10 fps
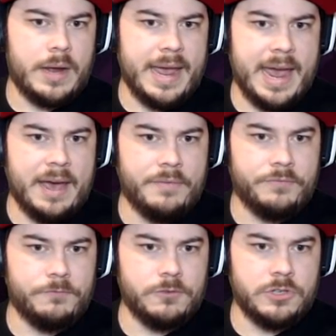I have
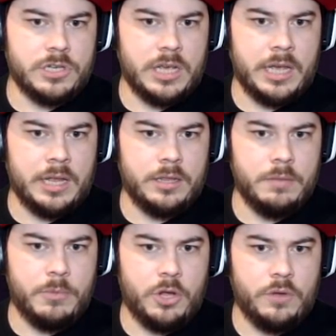to hit
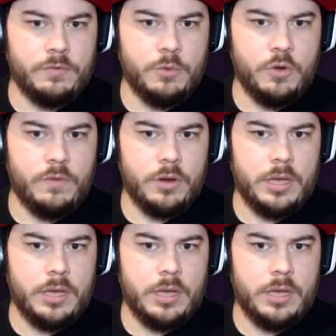the ball from over